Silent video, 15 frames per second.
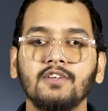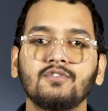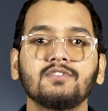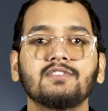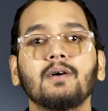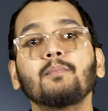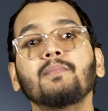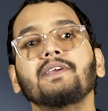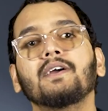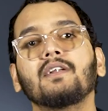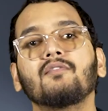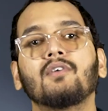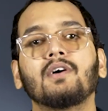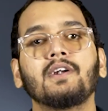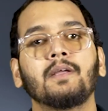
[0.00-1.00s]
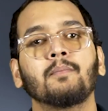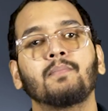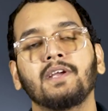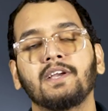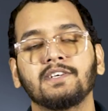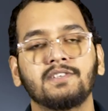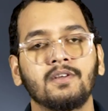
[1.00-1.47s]
So some real-world
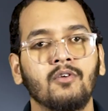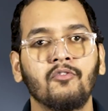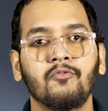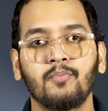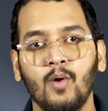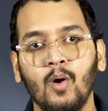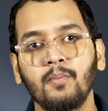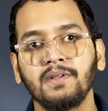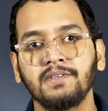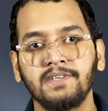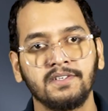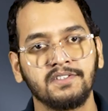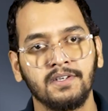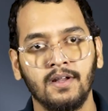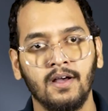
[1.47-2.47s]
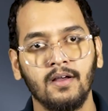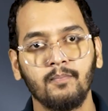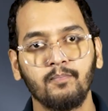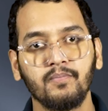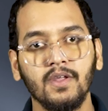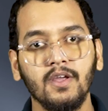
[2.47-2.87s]
implications of prompt injection are,